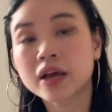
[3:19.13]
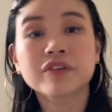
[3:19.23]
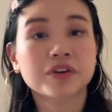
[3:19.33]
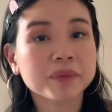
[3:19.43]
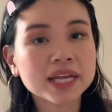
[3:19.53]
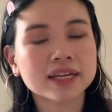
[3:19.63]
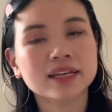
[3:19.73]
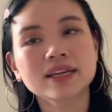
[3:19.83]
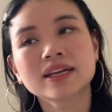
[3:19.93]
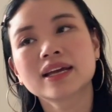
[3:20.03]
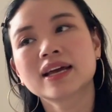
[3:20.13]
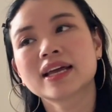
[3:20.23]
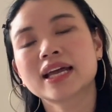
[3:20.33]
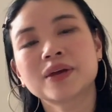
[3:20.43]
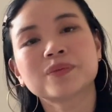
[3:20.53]
For me,
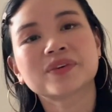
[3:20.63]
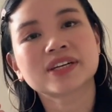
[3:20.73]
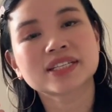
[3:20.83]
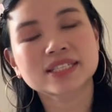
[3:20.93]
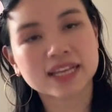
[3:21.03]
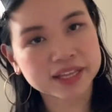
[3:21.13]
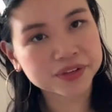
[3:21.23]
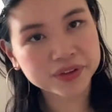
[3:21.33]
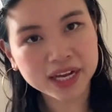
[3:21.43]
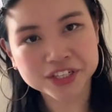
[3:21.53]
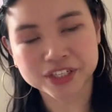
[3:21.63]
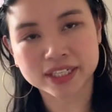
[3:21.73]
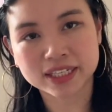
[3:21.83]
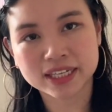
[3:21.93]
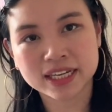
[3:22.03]
it was
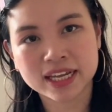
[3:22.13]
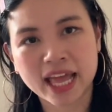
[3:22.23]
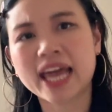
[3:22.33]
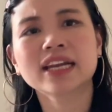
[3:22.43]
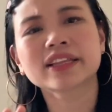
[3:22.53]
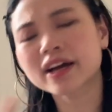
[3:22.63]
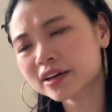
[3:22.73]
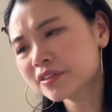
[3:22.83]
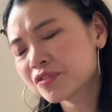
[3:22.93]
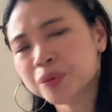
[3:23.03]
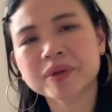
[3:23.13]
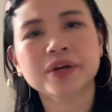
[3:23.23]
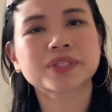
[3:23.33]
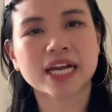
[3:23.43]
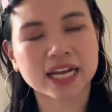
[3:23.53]
Inuyasha, and a lot of
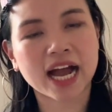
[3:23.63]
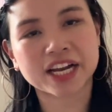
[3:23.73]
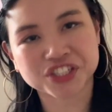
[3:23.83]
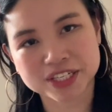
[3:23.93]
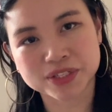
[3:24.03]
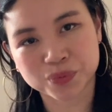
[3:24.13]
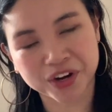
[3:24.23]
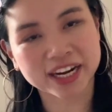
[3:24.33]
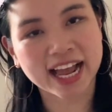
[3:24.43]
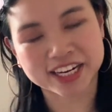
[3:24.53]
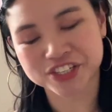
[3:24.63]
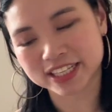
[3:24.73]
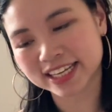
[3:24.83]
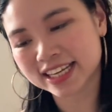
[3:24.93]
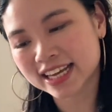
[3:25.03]
Rumiko Takahashi's work,
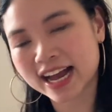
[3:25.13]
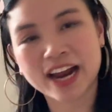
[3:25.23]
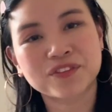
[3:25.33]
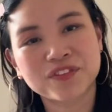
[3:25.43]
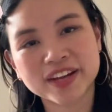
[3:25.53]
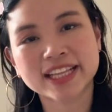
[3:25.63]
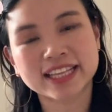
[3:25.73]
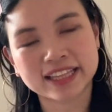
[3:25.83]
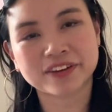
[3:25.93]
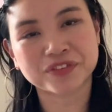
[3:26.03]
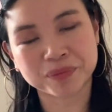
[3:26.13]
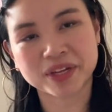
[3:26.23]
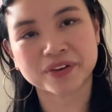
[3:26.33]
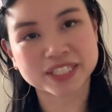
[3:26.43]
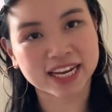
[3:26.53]
actually. I really love
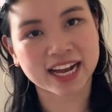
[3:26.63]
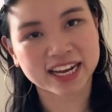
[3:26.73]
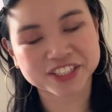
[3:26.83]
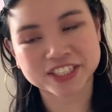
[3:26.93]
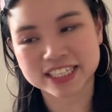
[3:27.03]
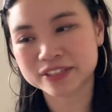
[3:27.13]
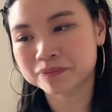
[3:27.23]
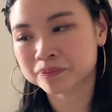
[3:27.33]
Rumiko Takahashi.